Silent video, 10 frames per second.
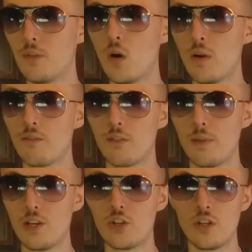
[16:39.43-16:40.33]
no
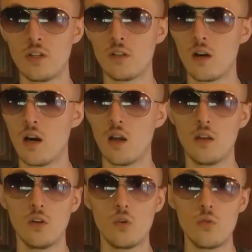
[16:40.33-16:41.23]
information
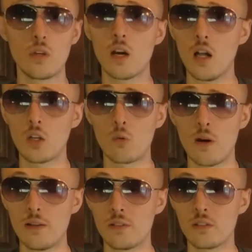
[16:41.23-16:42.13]
on who the caller
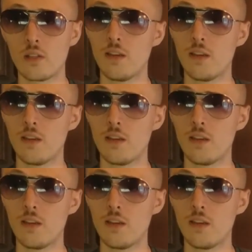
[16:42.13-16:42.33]
was,